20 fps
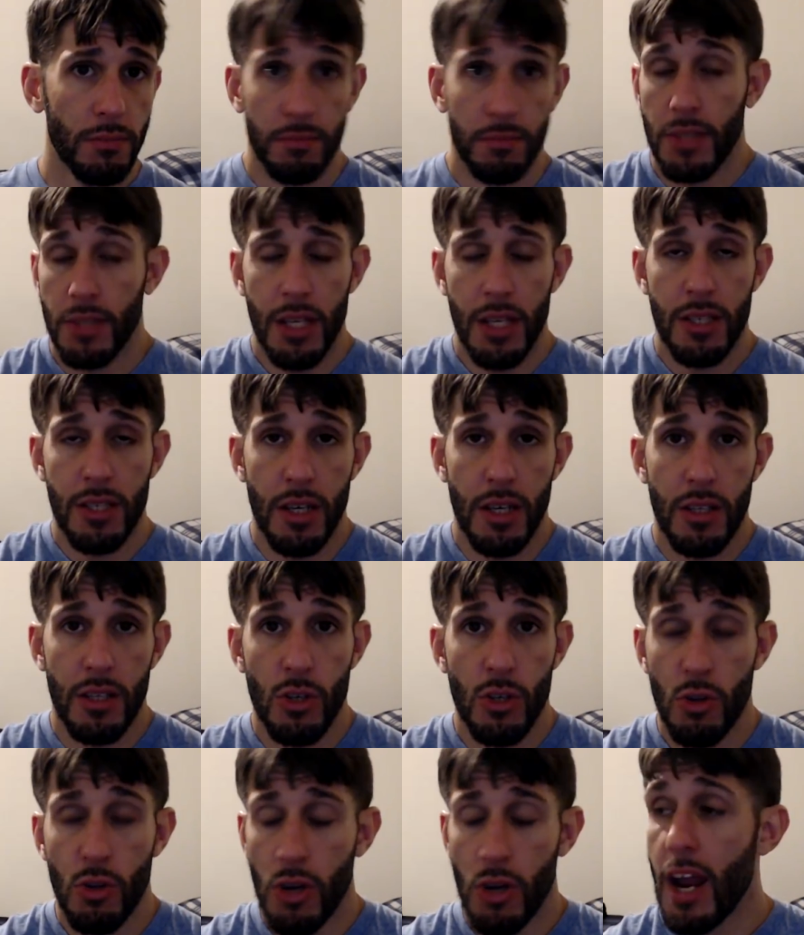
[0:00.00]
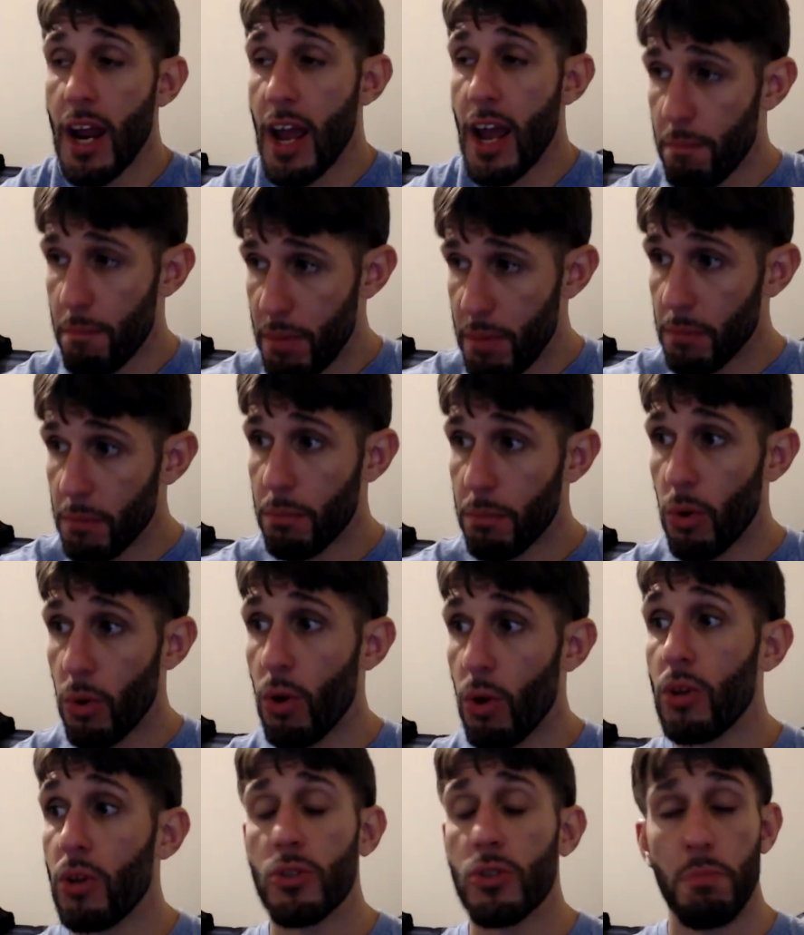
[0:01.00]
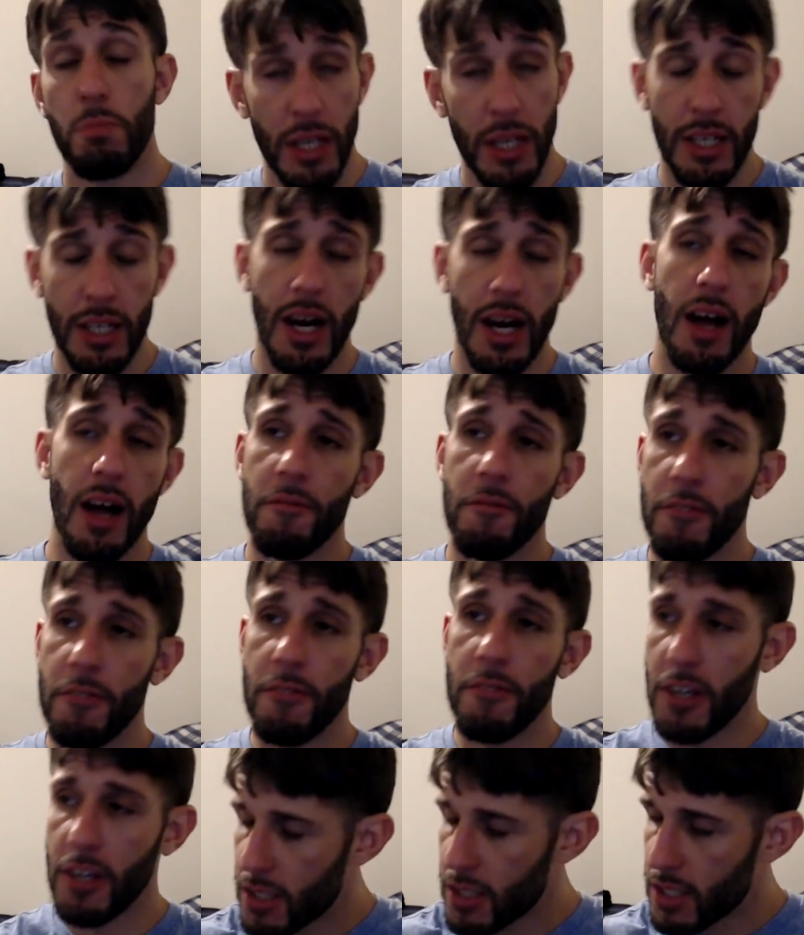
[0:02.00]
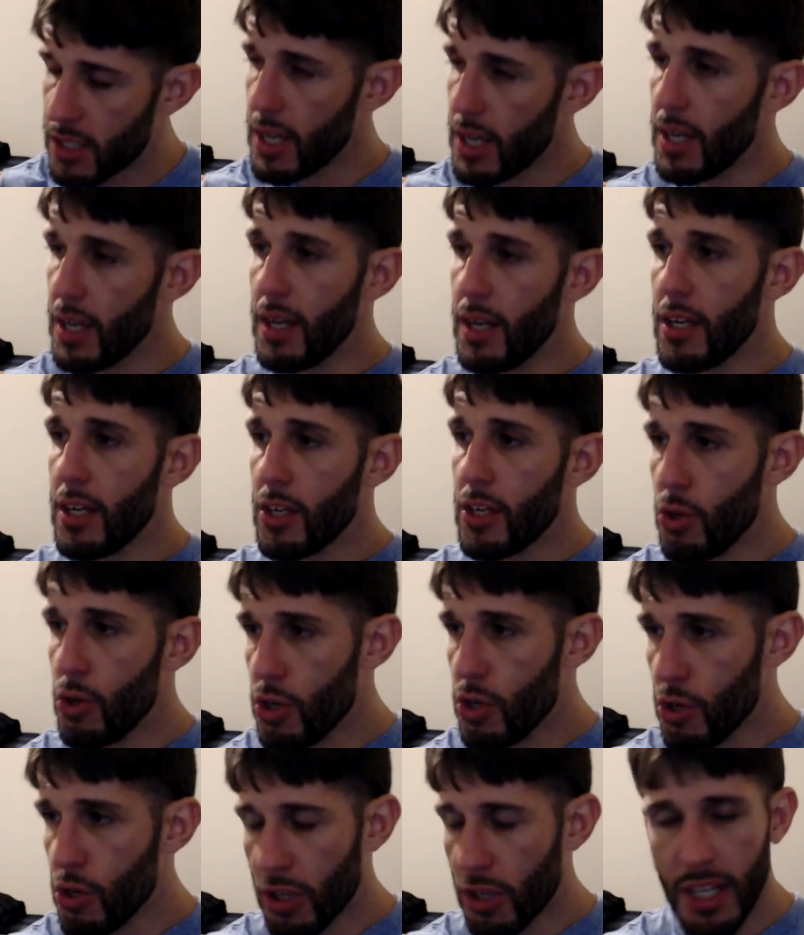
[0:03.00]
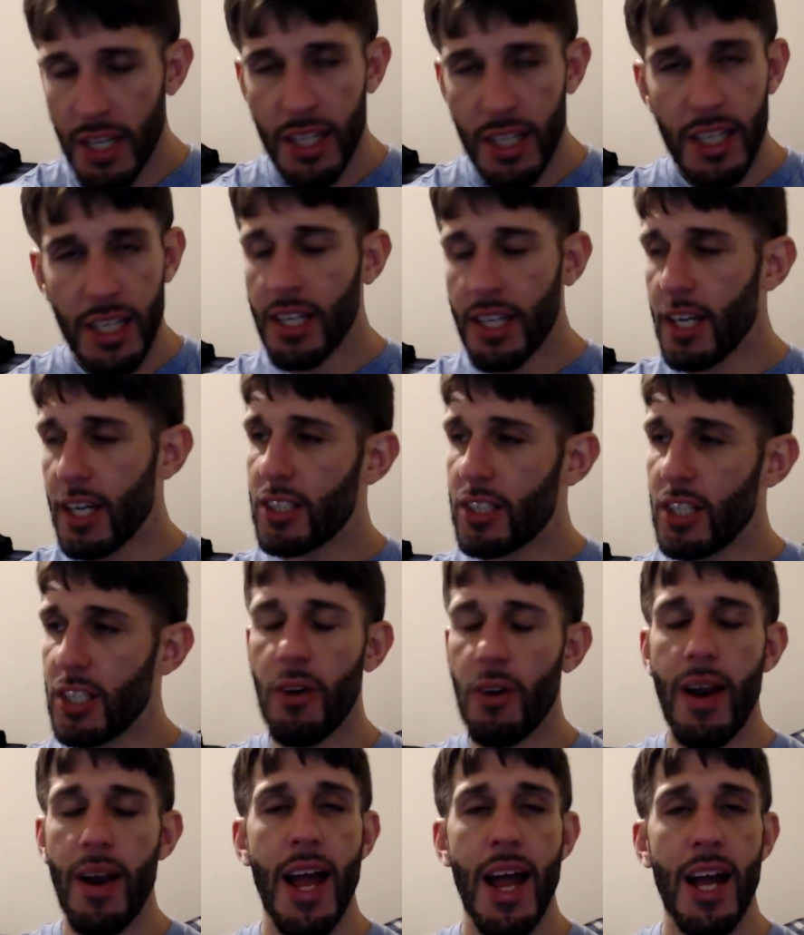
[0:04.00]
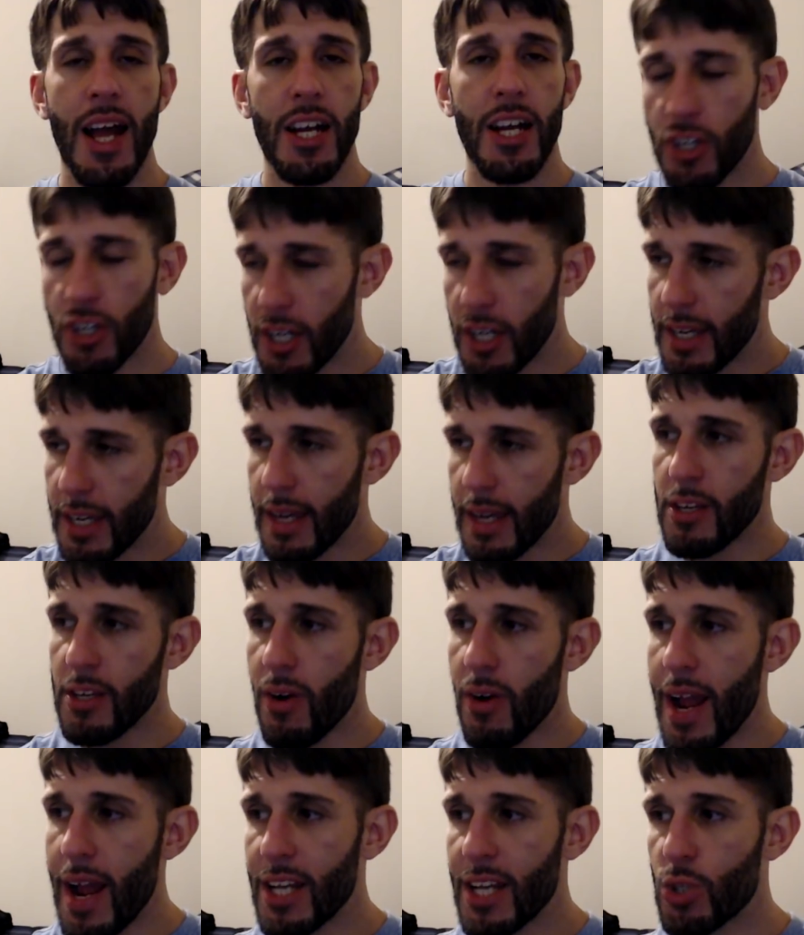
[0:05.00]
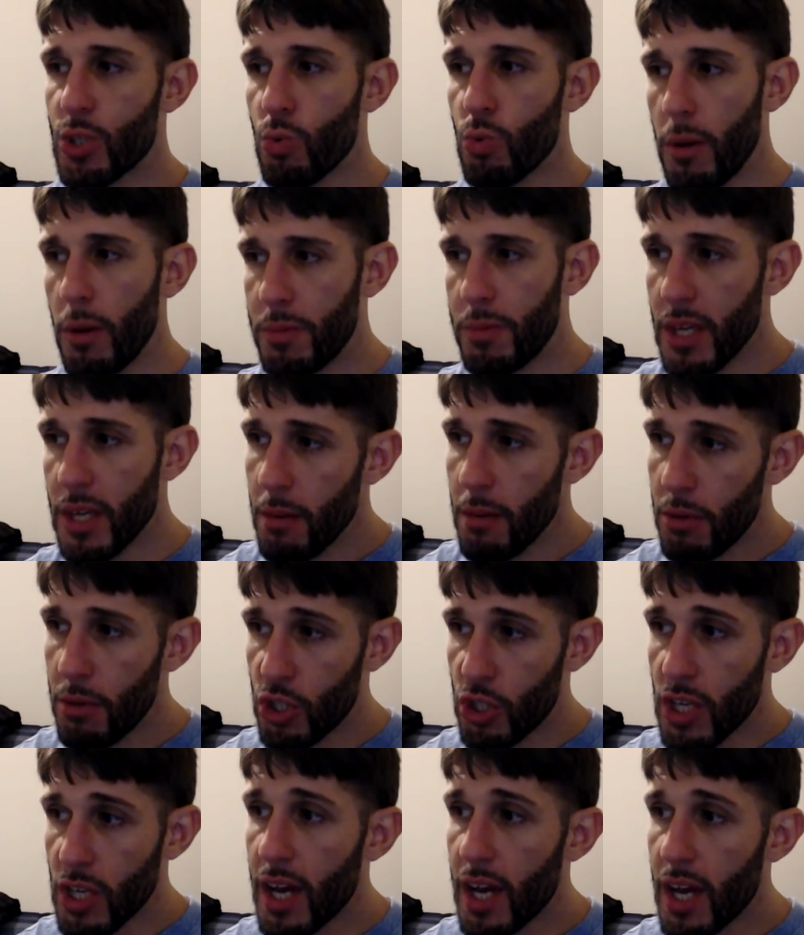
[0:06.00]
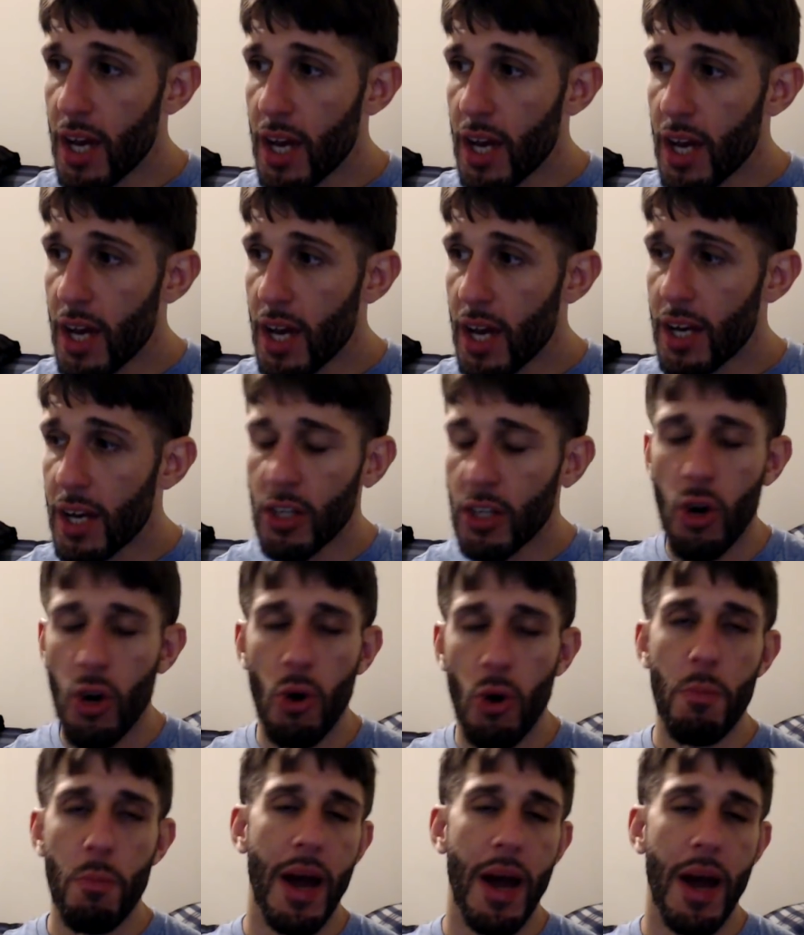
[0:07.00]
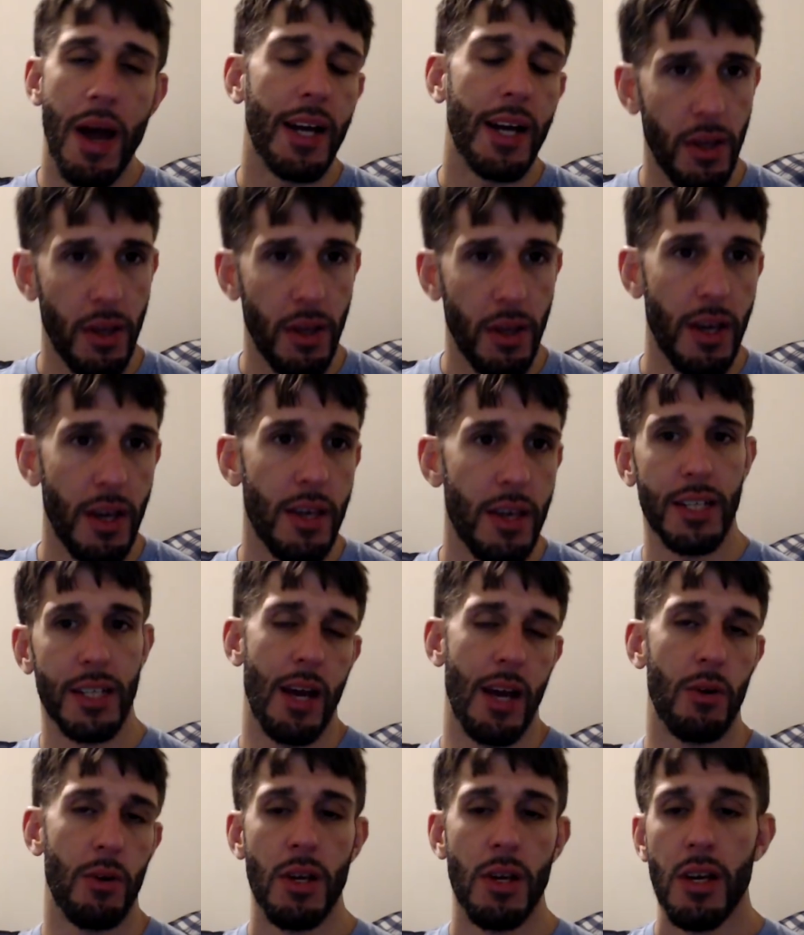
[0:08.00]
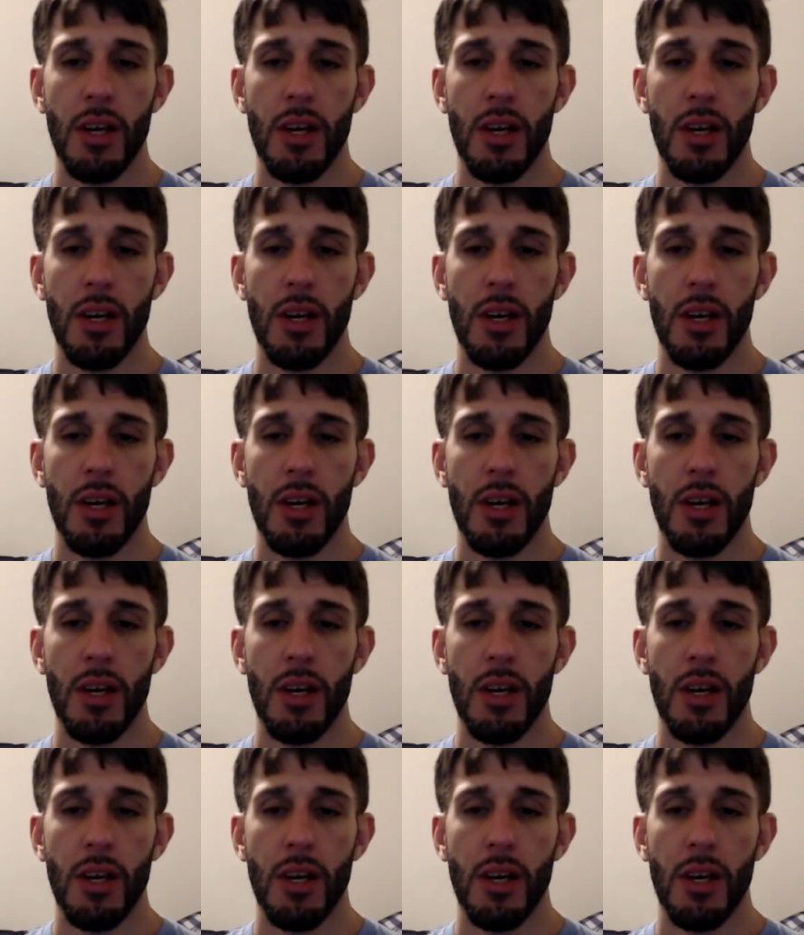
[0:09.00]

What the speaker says: That's it. You got to have big balls, big confidence. You're going to get kicked in your ass. You're going to get your ass whipped, but you got to go back out there and play the next down.